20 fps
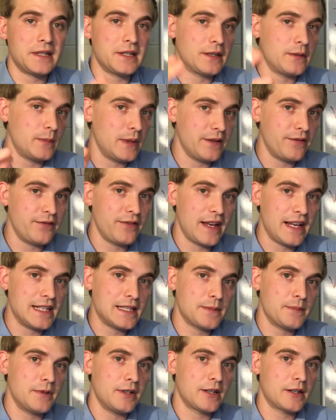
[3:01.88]
could be
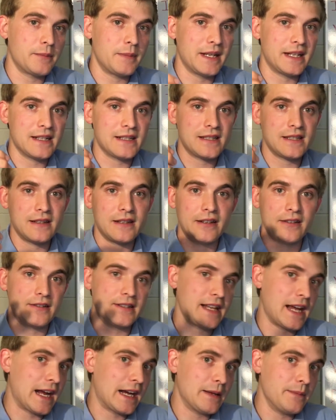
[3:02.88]
Facebook because of their
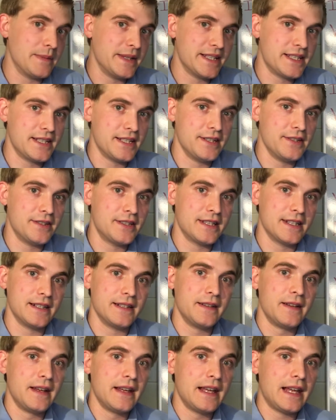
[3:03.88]
data misuse and